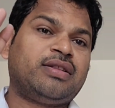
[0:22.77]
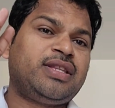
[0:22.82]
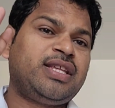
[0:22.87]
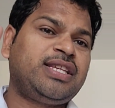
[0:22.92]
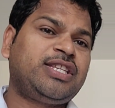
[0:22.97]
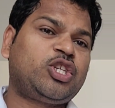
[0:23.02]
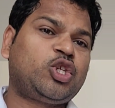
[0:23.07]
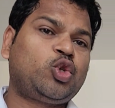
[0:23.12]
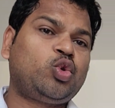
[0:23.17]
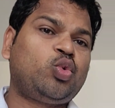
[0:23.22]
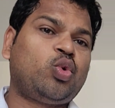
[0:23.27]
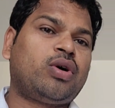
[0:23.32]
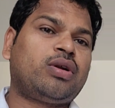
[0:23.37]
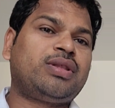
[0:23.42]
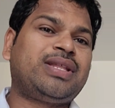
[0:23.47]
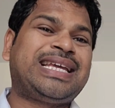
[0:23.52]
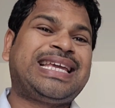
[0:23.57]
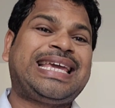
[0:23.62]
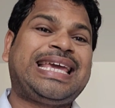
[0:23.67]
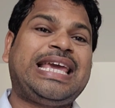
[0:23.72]
These two are
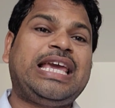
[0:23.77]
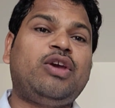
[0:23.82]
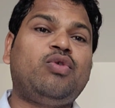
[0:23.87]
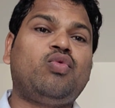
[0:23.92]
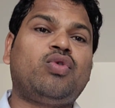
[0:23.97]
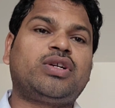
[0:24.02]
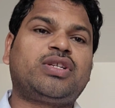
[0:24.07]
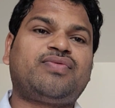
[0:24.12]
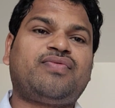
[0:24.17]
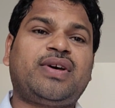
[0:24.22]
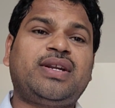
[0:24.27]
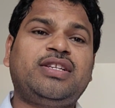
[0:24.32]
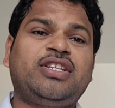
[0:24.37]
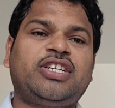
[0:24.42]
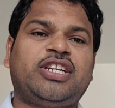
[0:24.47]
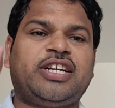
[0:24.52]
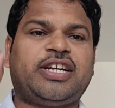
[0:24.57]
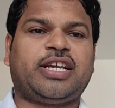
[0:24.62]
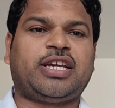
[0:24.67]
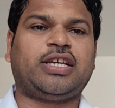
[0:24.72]
the keywords for
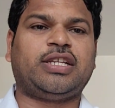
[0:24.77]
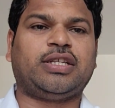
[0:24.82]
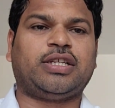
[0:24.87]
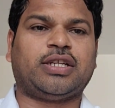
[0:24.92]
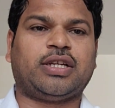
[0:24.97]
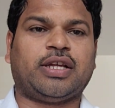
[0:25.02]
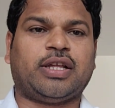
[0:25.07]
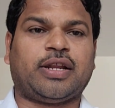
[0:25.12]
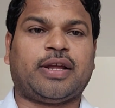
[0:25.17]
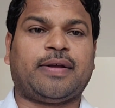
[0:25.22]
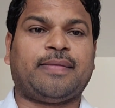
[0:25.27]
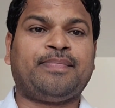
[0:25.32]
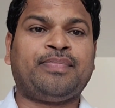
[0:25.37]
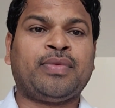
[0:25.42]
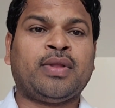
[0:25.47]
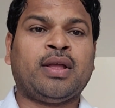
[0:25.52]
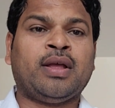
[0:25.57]
genetic engineering.